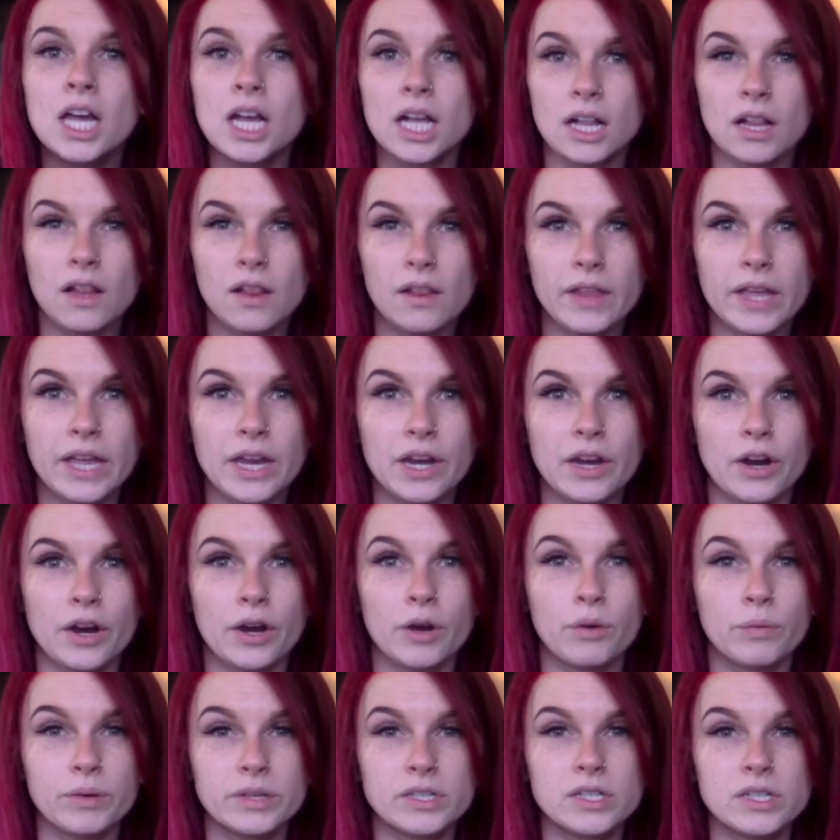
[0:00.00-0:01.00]

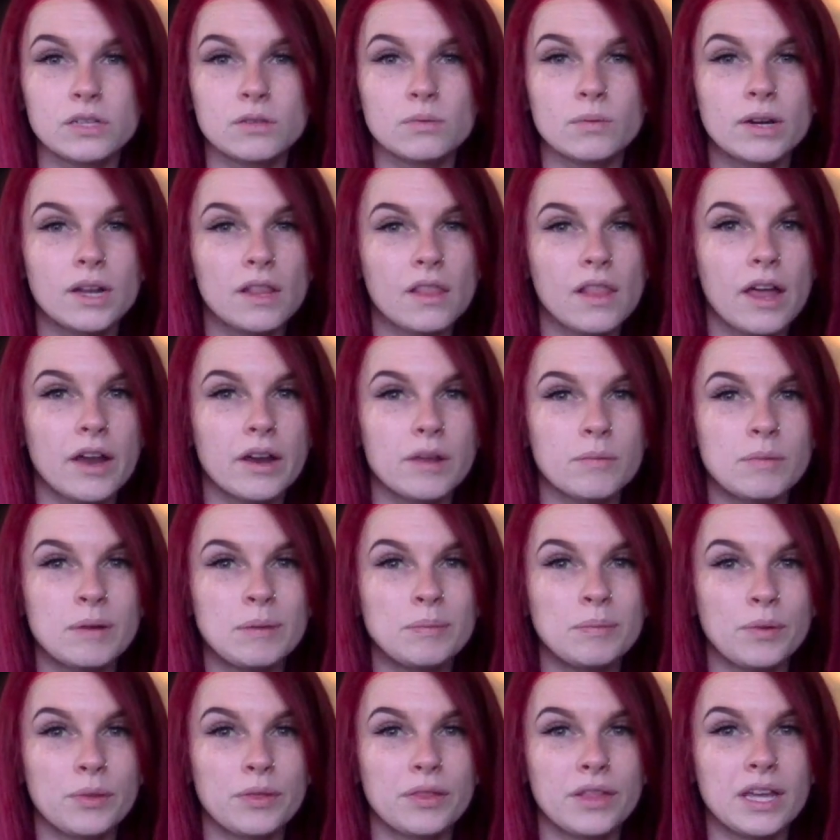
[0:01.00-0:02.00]
cleaner, which is what a lot of
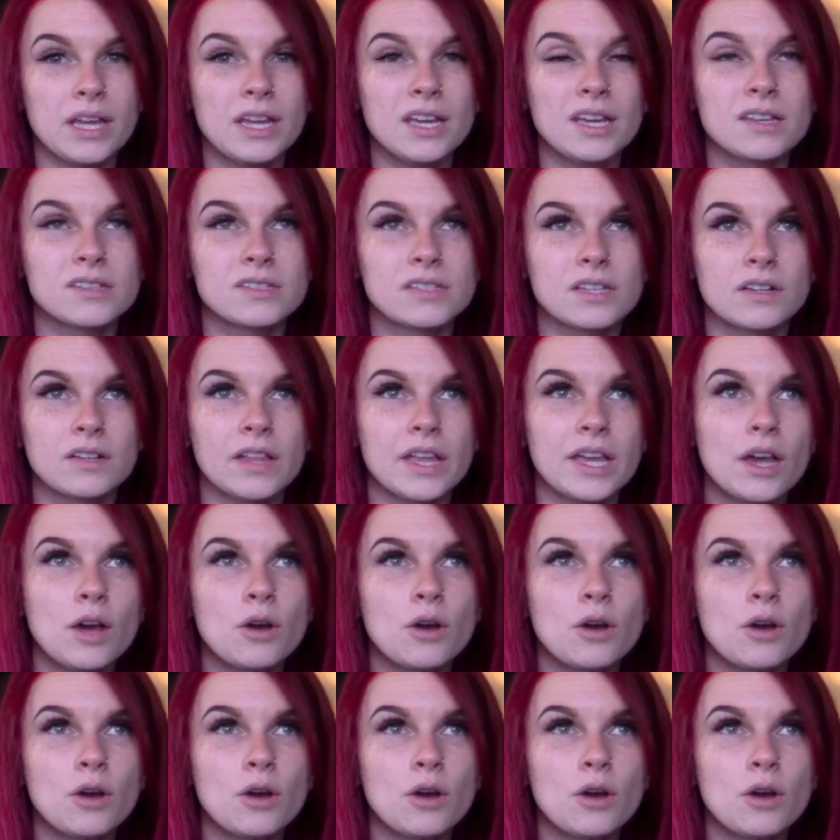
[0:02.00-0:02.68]
people think, because they're like,